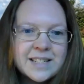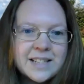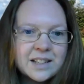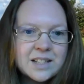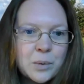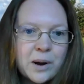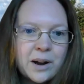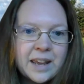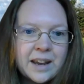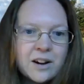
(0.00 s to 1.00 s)
sector
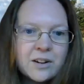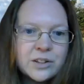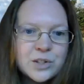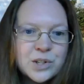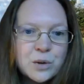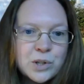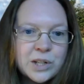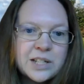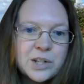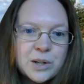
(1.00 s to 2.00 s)
working on
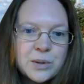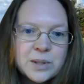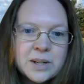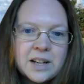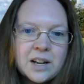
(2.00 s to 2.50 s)
social issues